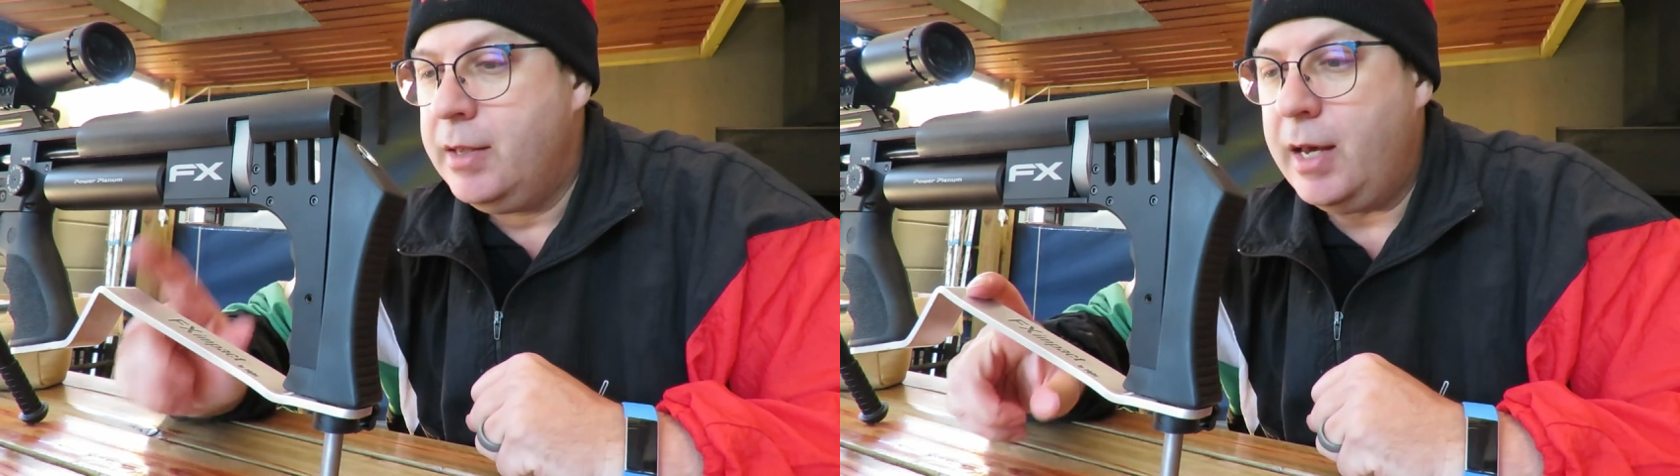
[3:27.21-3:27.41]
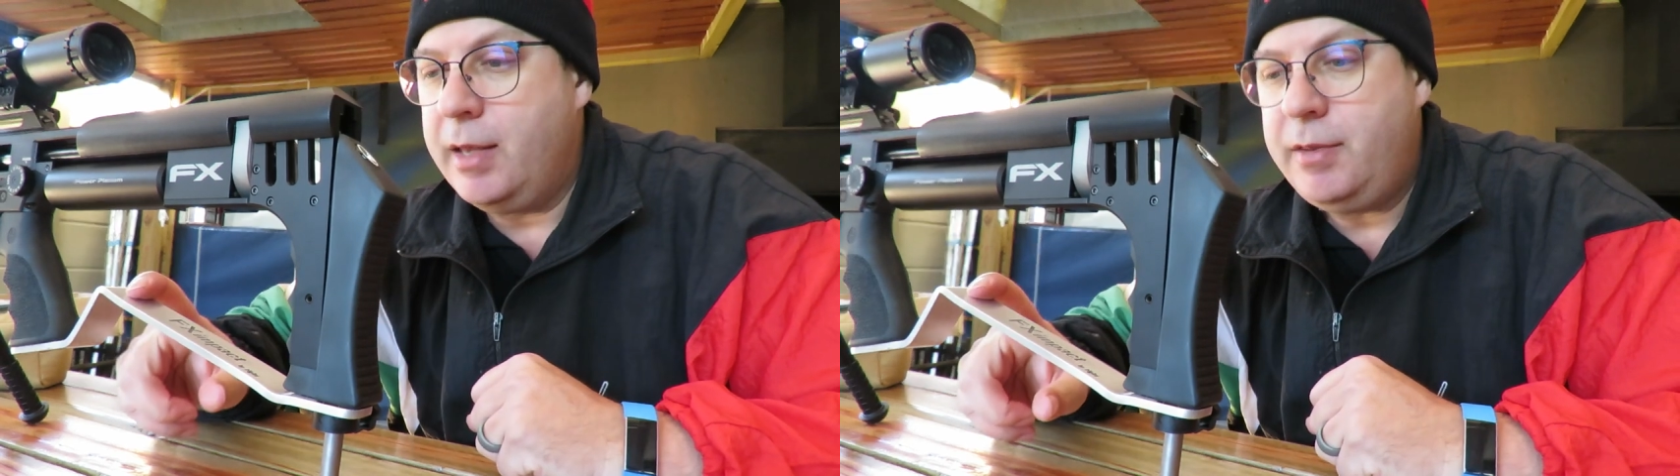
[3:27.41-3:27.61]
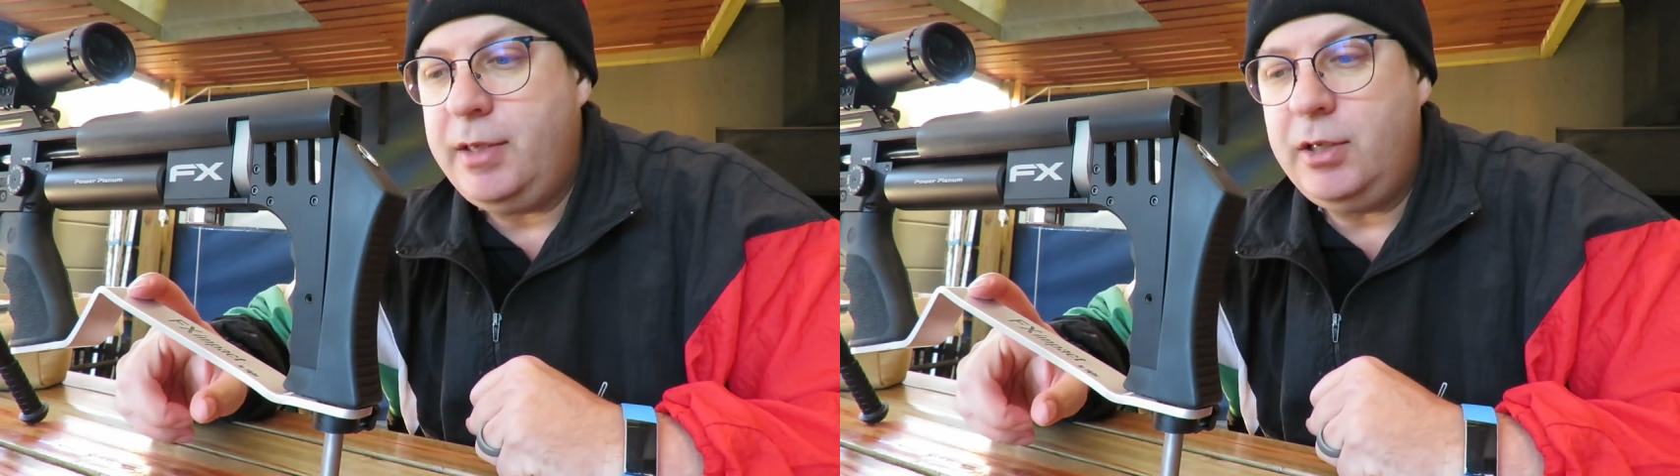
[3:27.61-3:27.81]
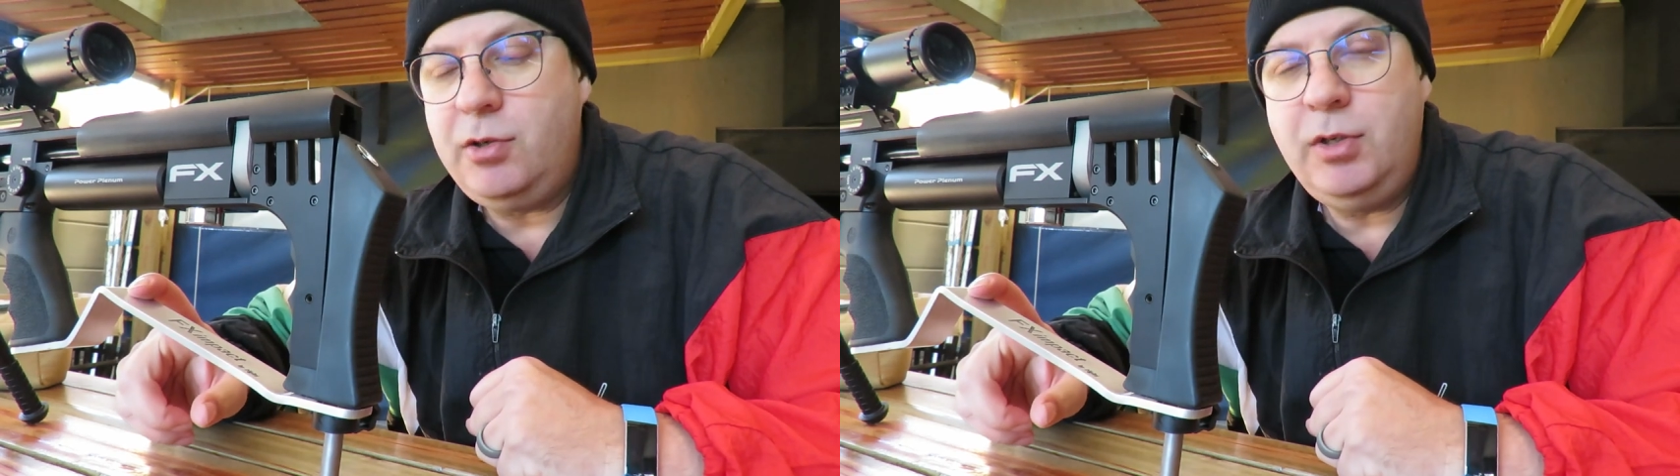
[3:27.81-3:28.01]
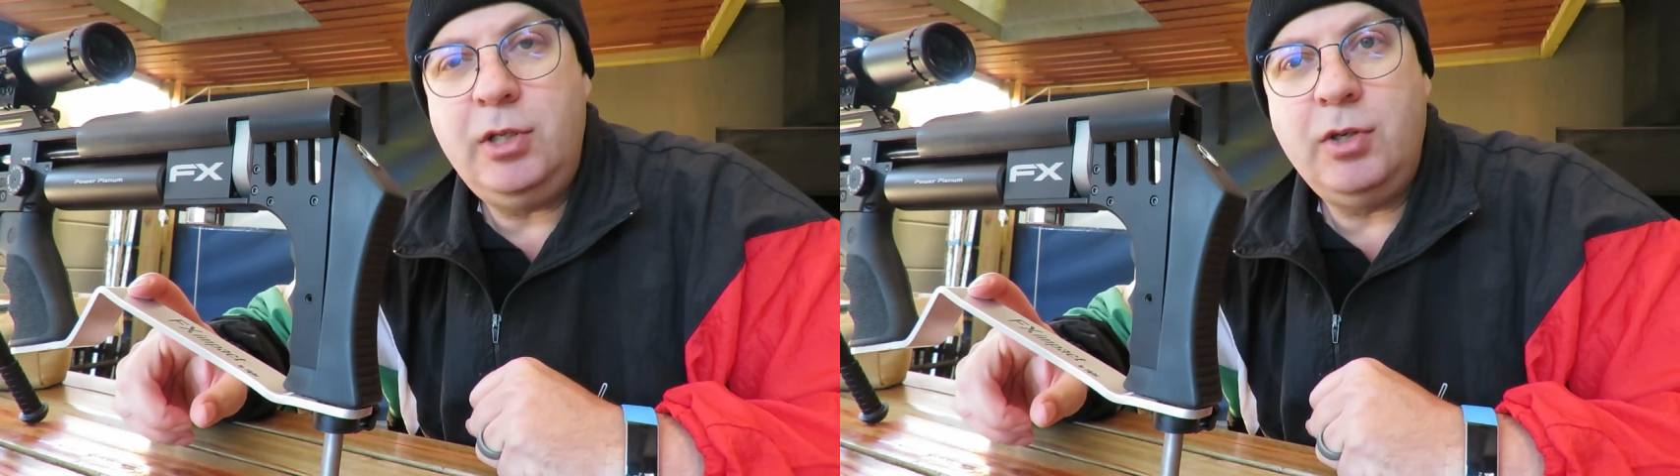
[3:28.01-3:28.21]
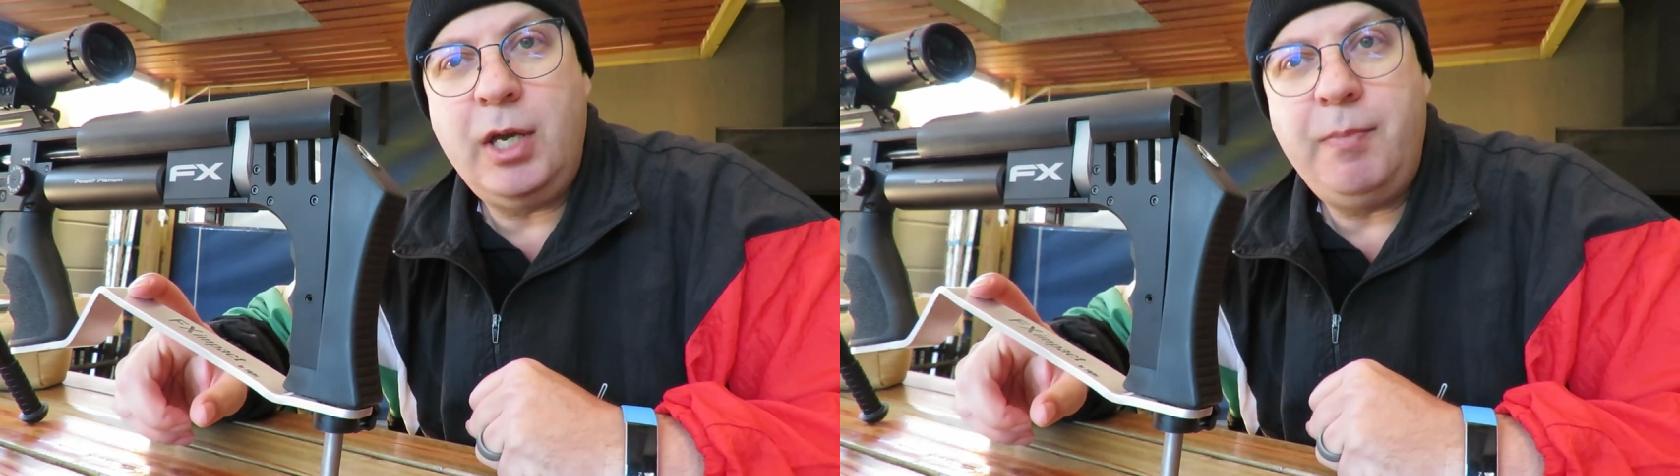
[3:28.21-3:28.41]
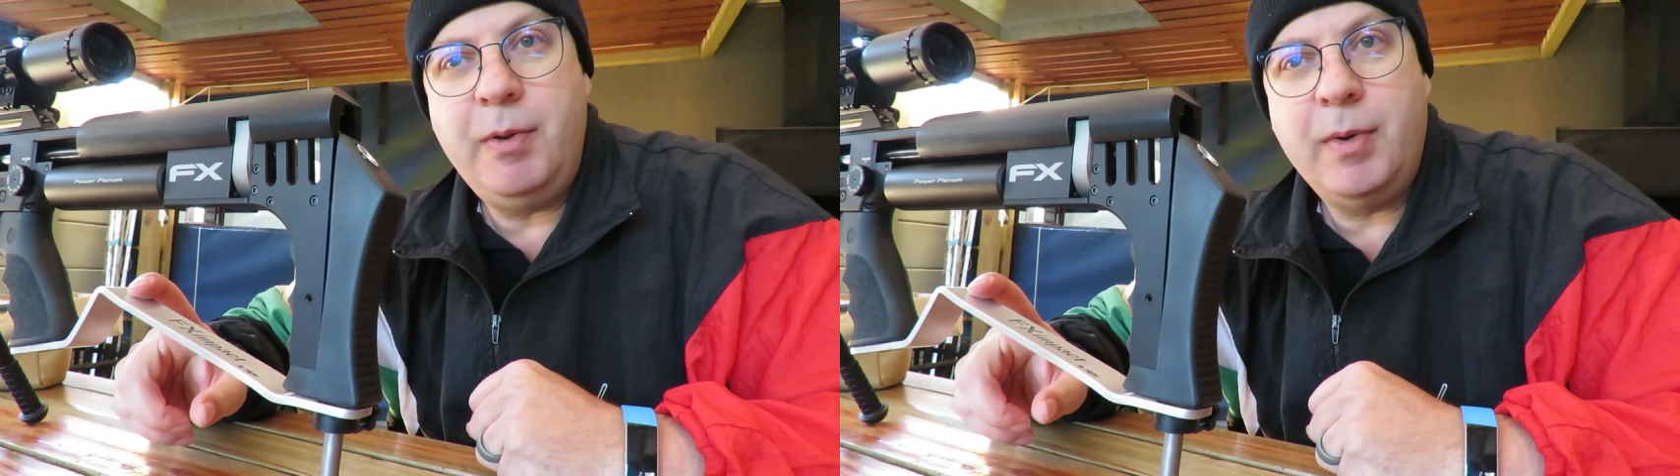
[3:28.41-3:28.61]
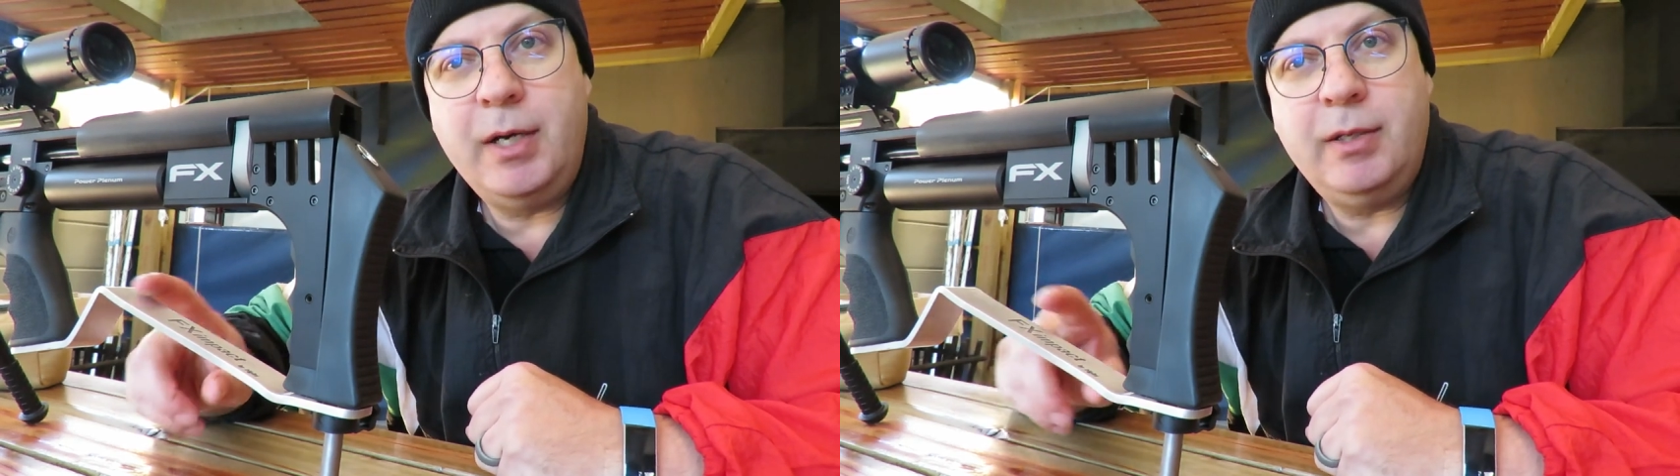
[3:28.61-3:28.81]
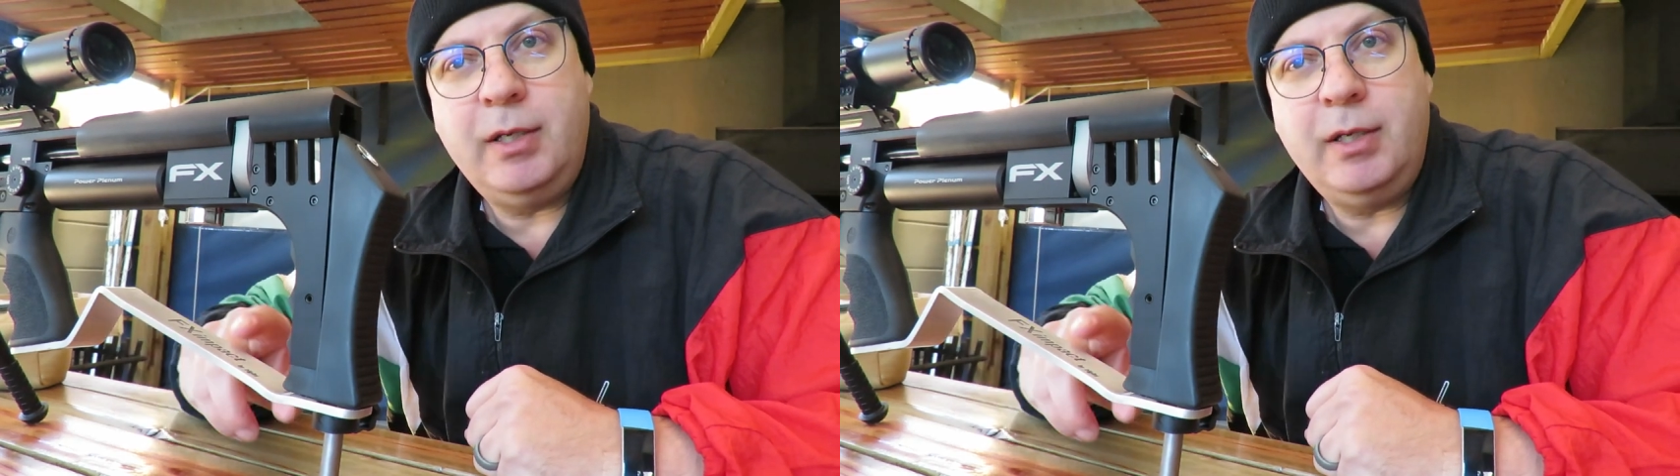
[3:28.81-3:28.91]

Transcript: The other thing that you need to keep in mind,